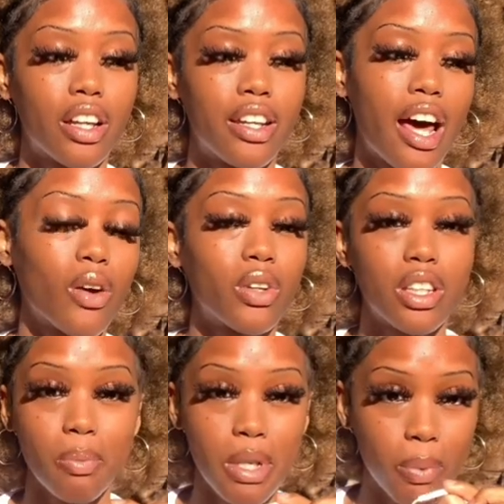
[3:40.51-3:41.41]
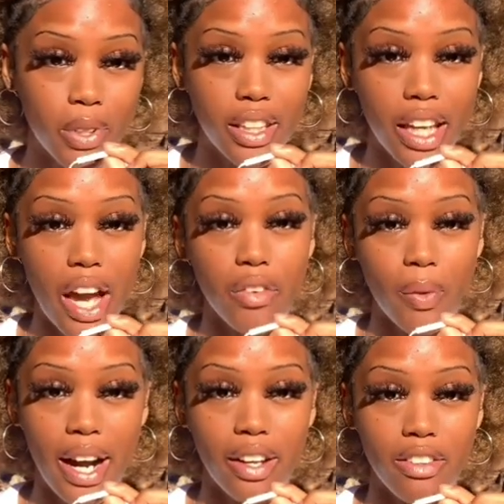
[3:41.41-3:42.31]
not only the people that they have
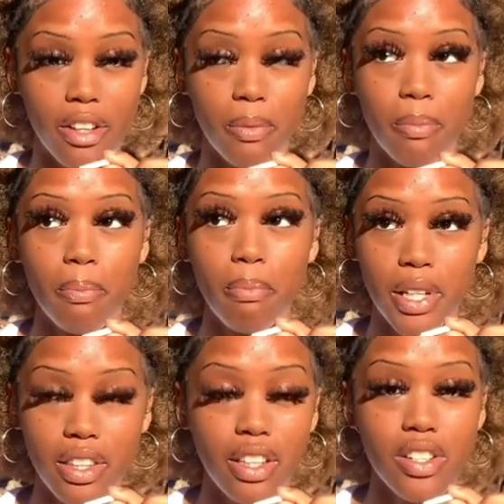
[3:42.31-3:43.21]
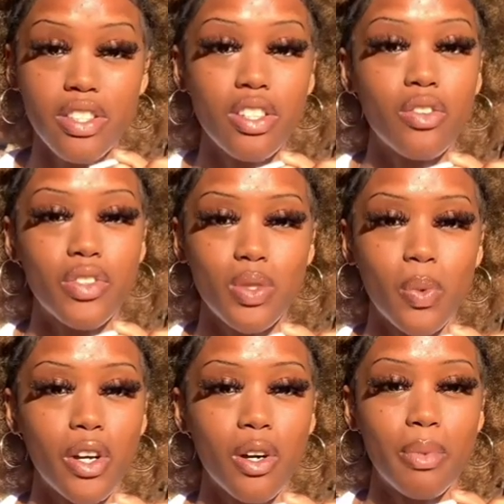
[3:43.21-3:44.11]
around them, but their self as well.